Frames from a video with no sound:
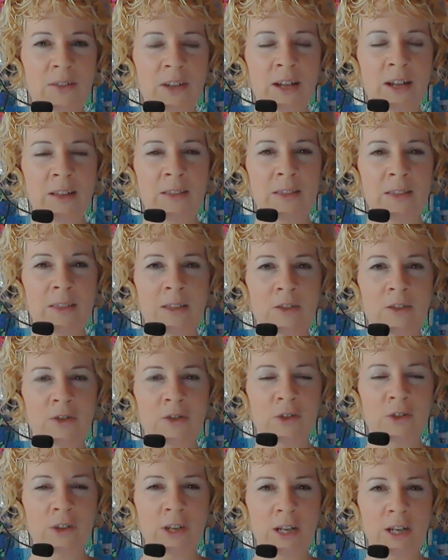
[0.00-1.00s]
and
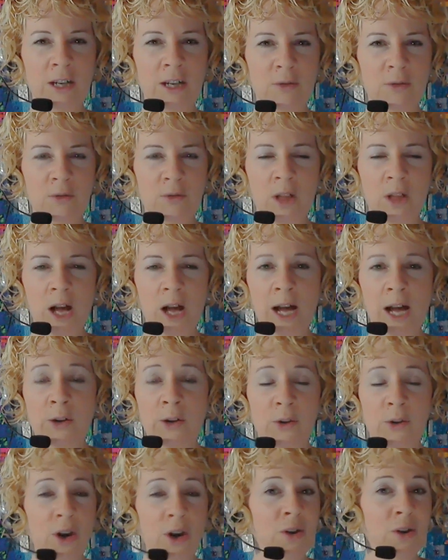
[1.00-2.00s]
she can fly on
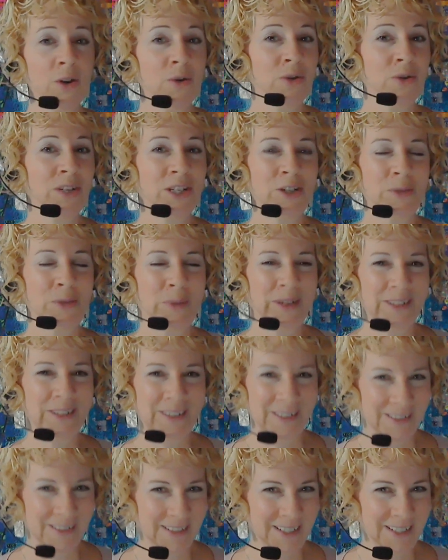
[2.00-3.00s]
her own
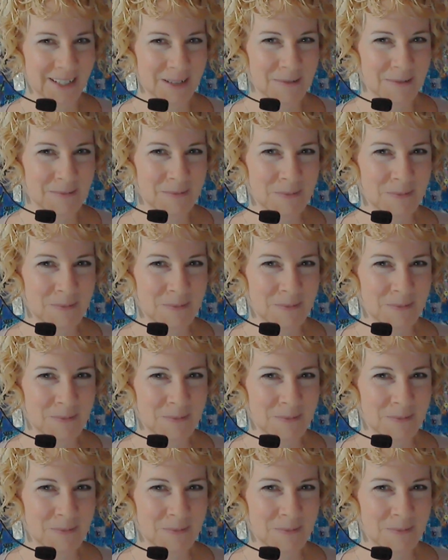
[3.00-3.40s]
independently.